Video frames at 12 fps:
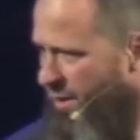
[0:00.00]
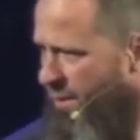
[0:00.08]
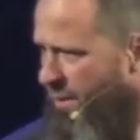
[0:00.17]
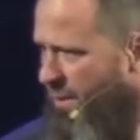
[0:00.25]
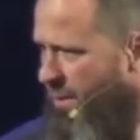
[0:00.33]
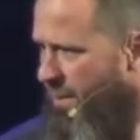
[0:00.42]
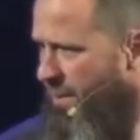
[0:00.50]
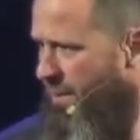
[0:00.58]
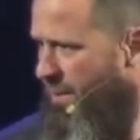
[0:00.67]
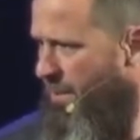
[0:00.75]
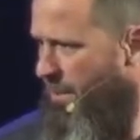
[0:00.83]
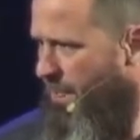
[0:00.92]
on
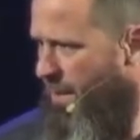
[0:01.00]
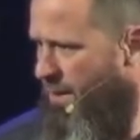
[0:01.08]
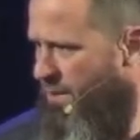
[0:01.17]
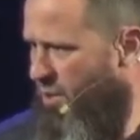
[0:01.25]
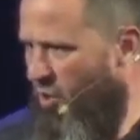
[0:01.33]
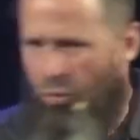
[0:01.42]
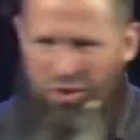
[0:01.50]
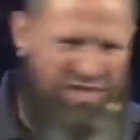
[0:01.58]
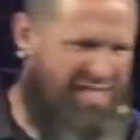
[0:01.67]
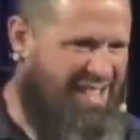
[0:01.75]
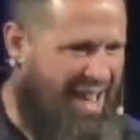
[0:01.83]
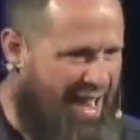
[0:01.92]
so
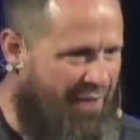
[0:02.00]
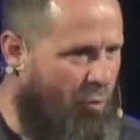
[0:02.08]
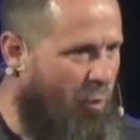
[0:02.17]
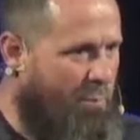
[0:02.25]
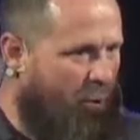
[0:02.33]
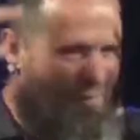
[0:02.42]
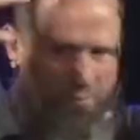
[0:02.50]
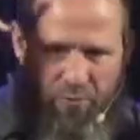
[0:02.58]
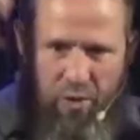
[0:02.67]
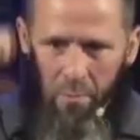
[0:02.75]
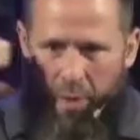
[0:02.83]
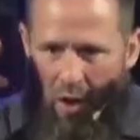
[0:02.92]
that we're safe, or we
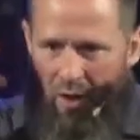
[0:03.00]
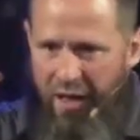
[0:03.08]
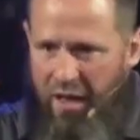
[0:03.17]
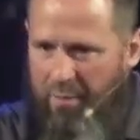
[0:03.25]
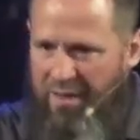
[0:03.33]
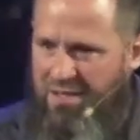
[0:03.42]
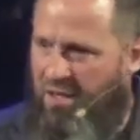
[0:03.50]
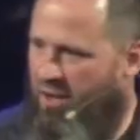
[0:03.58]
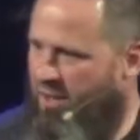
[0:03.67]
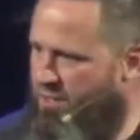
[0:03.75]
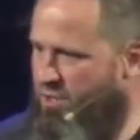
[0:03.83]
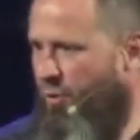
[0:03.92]
put football
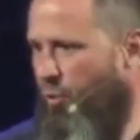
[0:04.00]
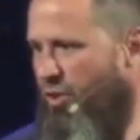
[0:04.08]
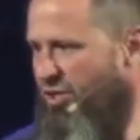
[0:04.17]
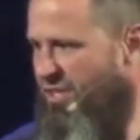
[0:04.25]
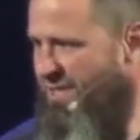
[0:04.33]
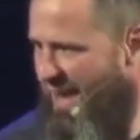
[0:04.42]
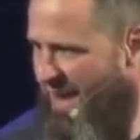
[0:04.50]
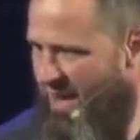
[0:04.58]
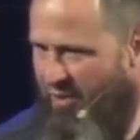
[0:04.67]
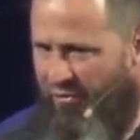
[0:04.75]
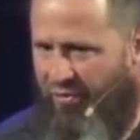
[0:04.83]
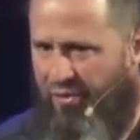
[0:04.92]
helmets on so that we're
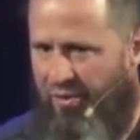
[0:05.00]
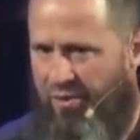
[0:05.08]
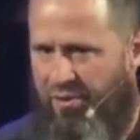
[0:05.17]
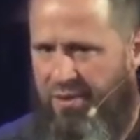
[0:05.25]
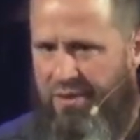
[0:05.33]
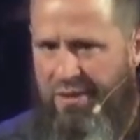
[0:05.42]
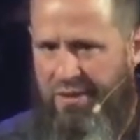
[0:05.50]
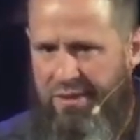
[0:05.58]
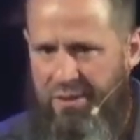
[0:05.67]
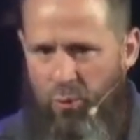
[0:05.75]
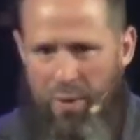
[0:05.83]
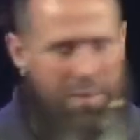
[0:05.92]
safe.
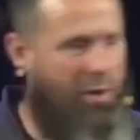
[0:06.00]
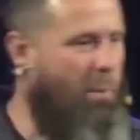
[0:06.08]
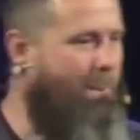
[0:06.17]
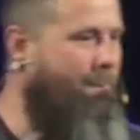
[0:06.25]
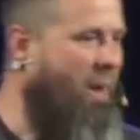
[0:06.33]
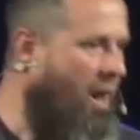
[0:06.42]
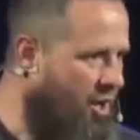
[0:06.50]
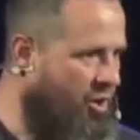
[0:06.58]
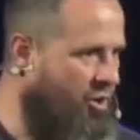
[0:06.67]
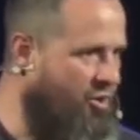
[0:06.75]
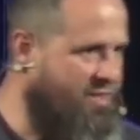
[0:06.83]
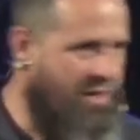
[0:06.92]
We build
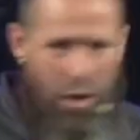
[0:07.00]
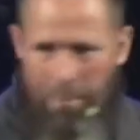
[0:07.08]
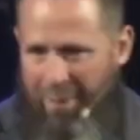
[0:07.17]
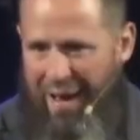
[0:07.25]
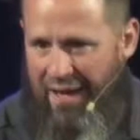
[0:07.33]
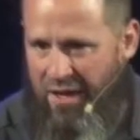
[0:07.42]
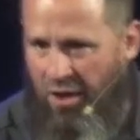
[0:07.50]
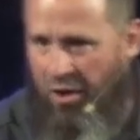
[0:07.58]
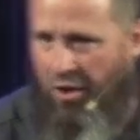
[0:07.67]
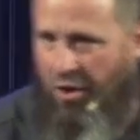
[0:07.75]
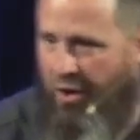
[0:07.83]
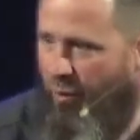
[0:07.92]
bunkers in our
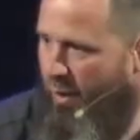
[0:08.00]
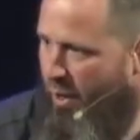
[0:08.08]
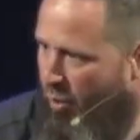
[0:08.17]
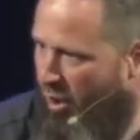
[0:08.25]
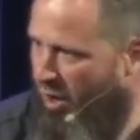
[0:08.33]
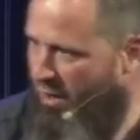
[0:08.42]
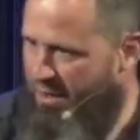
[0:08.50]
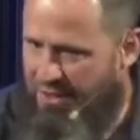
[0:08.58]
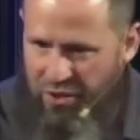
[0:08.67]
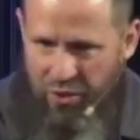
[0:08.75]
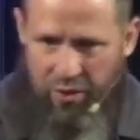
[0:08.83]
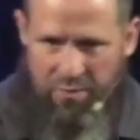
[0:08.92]
backyard and we
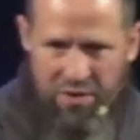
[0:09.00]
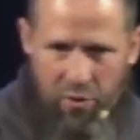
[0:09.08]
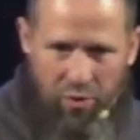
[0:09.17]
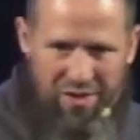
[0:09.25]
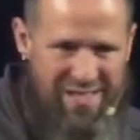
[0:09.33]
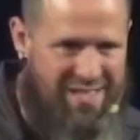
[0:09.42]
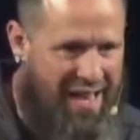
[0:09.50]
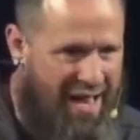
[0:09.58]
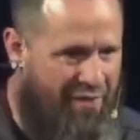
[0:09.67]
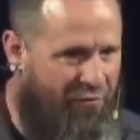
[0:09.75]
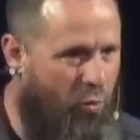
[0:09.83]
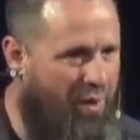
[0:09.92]
crawl into them so we're
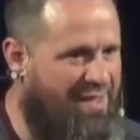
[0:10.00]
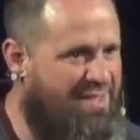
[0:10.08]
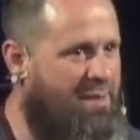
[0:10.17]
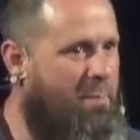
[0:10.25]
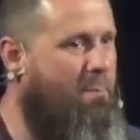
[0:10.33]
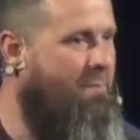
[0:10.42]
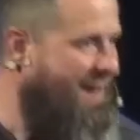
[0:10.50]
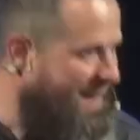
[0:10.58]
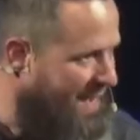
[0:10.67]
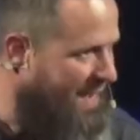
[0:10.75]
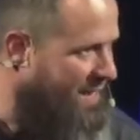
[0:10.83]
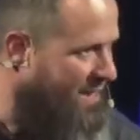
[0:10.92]
safe. What does it
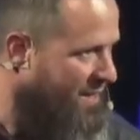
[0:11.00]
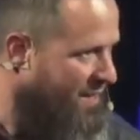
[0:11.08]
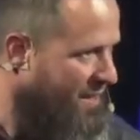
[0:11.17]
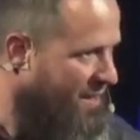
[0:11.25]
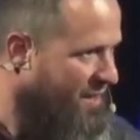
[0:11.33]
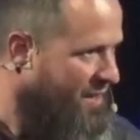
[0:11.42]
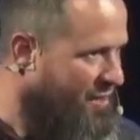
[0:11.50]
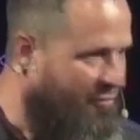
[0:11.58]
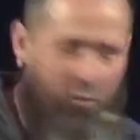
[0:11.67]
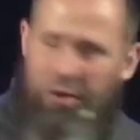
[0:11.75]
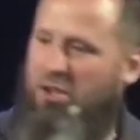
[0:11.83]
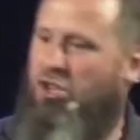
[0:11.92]
mean
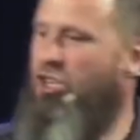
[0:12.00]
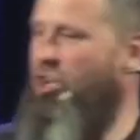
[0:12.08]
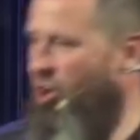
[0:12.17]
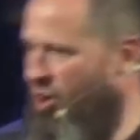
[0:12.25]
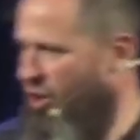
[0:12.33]
for a